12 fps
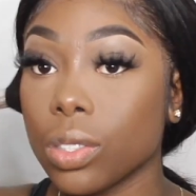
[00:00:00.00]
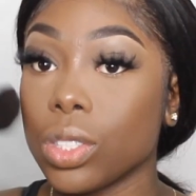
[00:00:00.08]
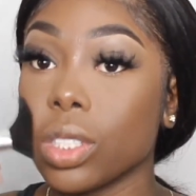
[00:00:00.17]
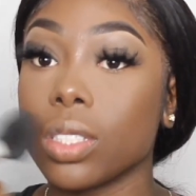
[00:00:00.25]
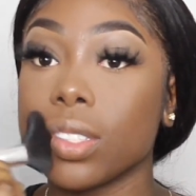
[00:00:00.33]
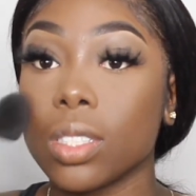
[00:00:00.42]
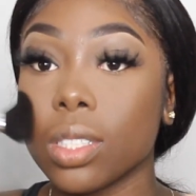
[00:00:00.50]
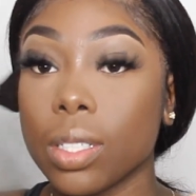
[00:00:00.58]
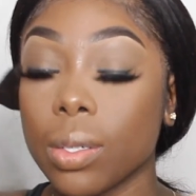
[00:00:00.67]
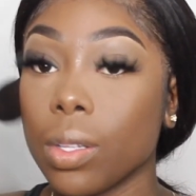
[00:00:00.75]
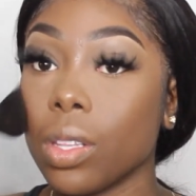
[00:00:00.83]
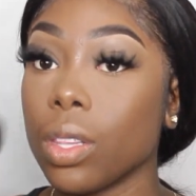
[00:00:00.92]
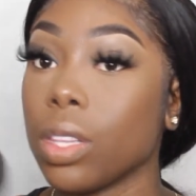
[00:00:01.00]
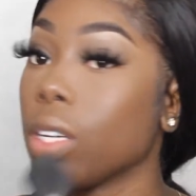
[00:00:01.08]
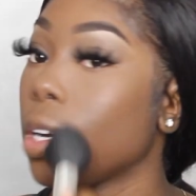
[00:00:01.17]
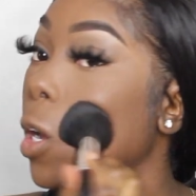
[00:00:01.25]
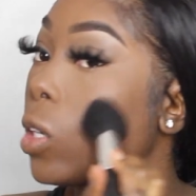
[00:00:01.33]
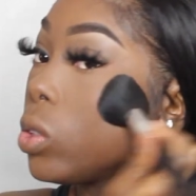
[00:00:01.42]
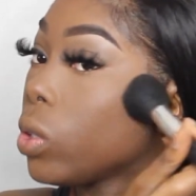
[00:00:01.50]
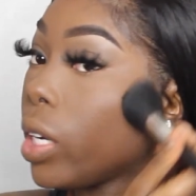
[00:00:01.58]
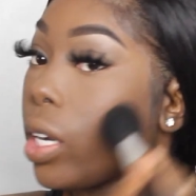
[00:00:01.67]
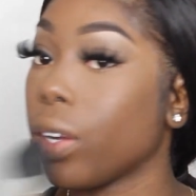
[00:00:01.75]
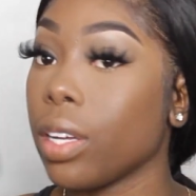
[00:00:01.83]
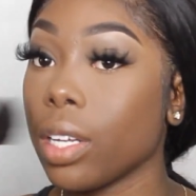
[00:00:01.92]
So just the contour
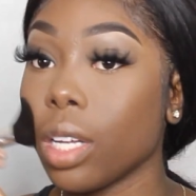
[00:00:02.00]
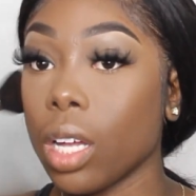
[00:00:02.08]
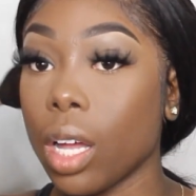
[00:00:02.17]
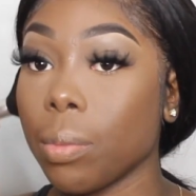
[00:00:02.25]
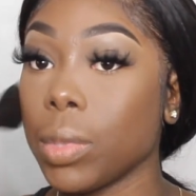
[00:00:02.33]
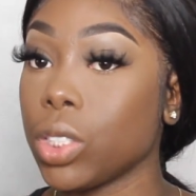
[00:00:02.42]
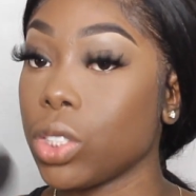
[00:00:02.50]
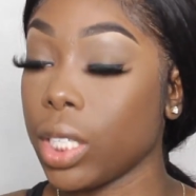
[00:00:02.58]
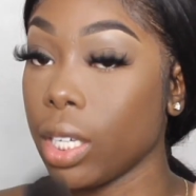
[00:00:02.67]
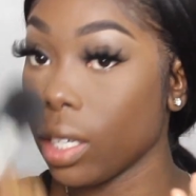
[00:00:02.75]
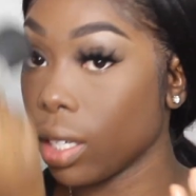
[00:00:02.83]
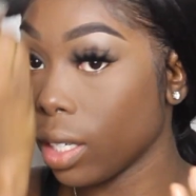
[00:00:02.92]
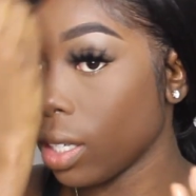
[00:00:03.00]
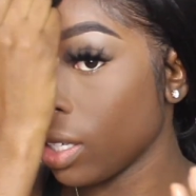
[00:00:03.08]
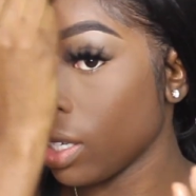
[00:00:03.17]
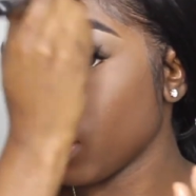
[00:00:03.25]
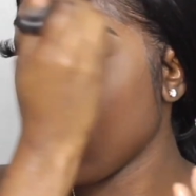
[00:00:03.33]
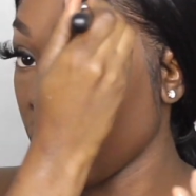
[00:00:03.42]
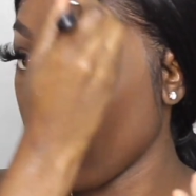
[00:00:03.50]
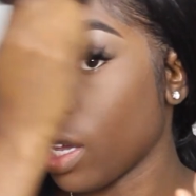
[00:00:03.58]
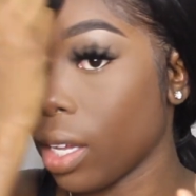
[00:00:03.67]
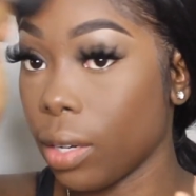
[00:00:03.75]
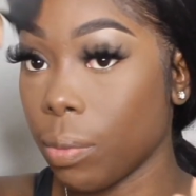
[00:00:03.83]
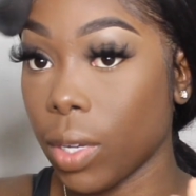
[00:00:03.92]
area on my cheek
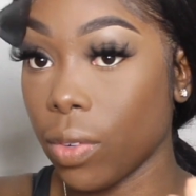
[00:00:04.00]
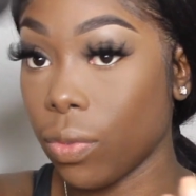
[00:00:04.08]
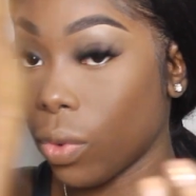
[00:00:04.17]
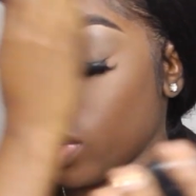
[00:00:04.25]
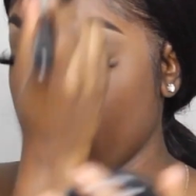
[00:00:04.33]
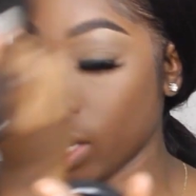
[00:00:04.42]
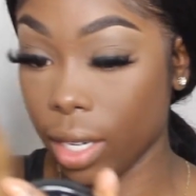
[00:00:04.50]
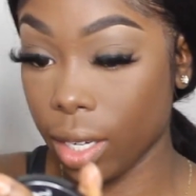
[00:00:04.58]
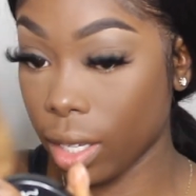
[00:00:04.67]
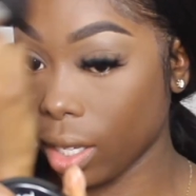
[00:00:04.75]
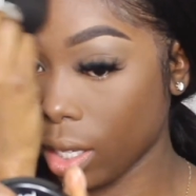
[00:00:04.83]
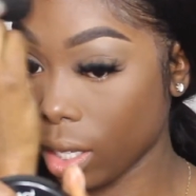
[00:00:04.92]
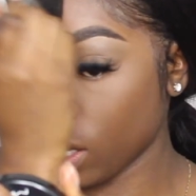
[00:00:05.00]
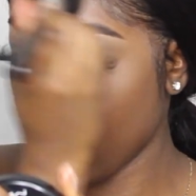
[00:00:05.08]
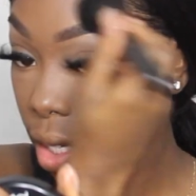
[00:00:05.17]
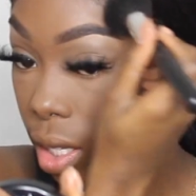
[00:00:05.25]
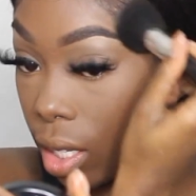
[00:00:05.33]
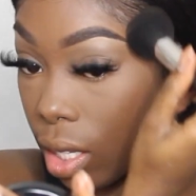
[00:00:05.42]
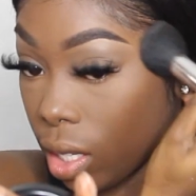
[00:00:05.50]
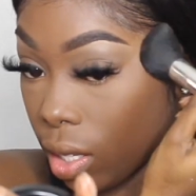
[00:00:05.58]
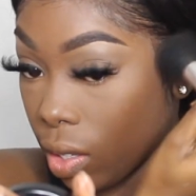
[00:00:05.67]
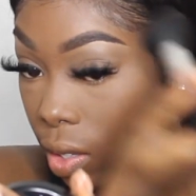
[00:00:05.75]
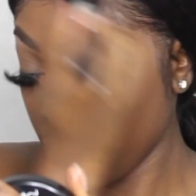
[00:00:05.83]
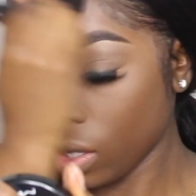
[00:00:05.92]
and my forehead.
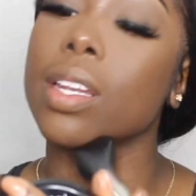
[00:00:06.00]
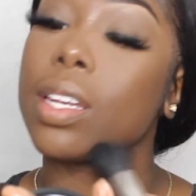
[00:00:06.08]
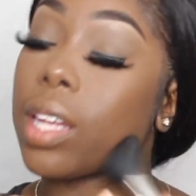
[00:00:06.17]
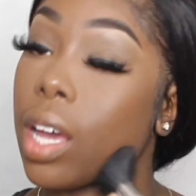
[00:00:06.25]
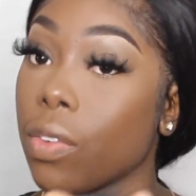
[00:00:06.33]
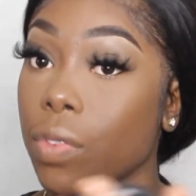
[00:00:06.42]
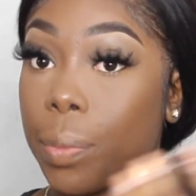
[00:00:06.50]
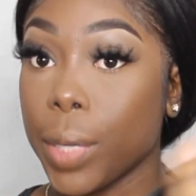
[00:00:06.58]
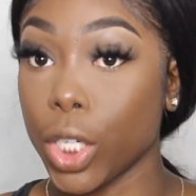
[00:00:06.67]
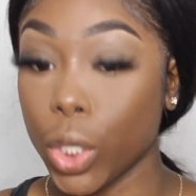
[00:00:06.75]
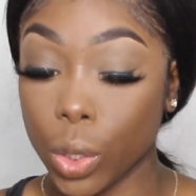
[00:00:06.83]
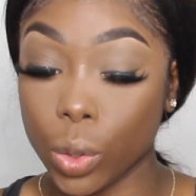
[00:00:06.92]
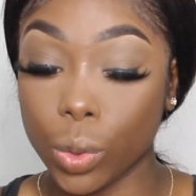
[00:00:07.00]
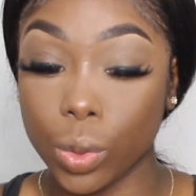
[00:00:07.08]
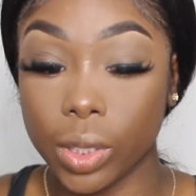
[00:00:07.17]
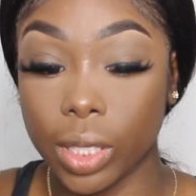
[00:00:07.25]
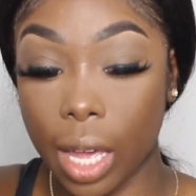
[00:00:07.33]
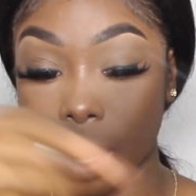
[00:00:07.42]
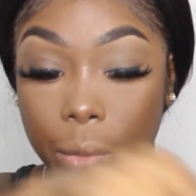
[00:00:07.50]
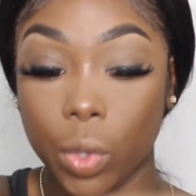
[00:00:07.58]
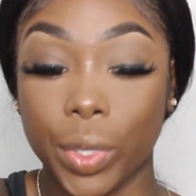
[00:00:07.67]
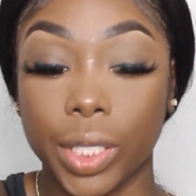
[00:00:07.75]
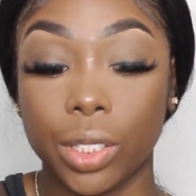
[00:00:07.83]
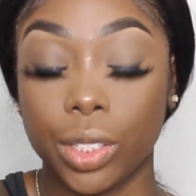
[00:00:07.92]
Now to set the highlight that I put on my
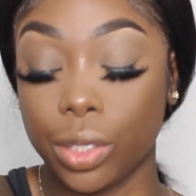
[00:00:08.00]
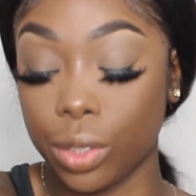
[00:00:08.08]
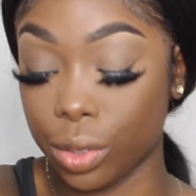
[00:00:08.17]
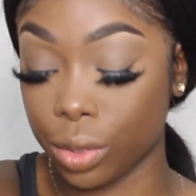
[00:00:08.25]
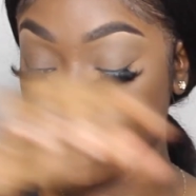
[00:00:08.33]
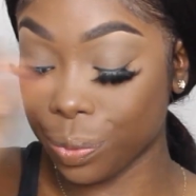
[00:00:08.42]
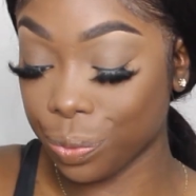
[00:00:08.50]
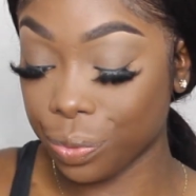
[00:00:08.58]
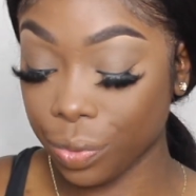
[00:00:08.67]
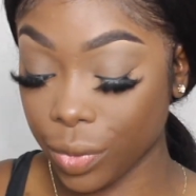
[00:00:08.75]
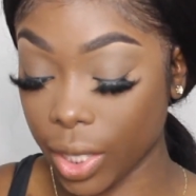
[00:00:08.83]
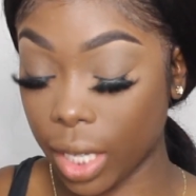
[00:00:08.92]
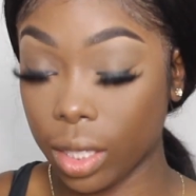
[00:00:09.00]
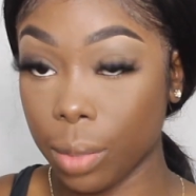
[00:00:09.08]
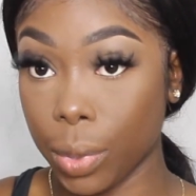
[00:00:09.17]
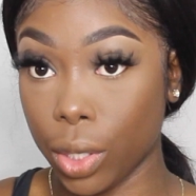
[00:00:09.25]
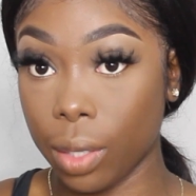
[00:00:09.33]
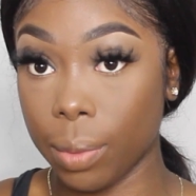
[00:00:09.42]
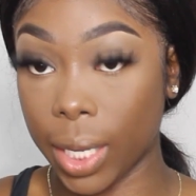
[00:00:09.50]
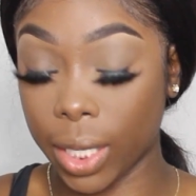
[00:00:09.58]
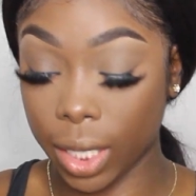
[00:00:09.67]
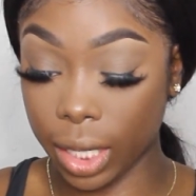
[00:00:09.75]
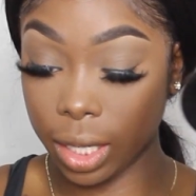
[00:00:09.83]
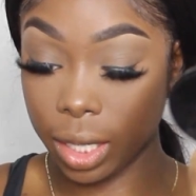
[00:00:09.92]
nose, I'm just going to pinch the Beauty Blender
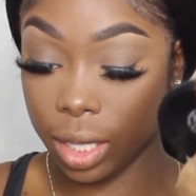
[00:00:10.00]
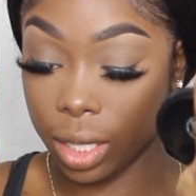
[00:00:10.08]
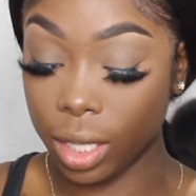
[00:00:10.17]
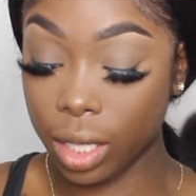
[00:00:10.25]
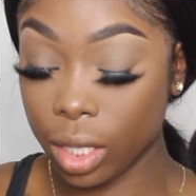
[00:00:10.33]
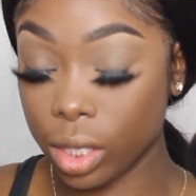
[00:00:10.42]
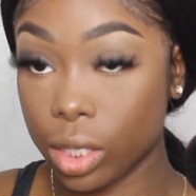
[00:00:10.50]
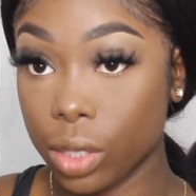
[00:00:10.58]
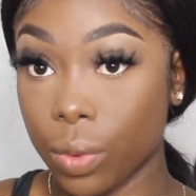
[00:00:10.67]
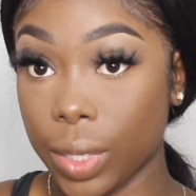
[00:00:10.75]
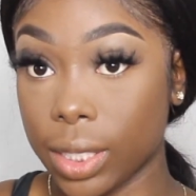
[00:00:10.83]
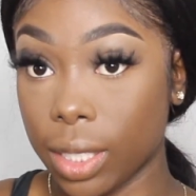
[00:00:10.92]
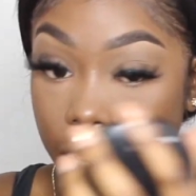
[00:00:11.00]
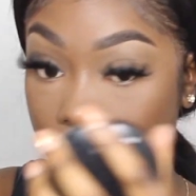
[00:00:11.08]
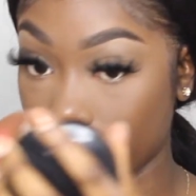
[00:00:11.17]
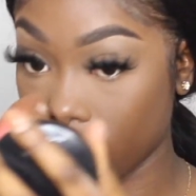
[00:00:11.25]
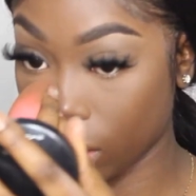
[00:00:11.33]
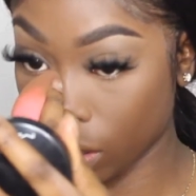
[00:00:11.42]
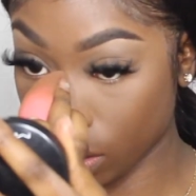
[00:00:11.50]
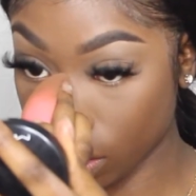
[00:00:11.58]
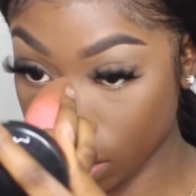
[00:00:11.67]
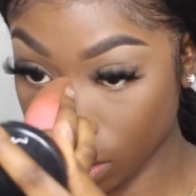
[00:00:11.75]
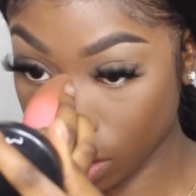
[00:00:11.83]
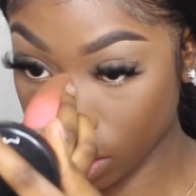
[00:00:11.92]
and go along the bridge of my
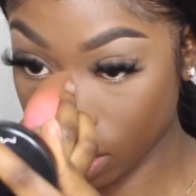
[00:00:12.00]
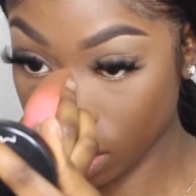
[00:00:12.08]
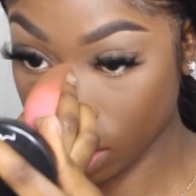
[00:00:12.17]
nose.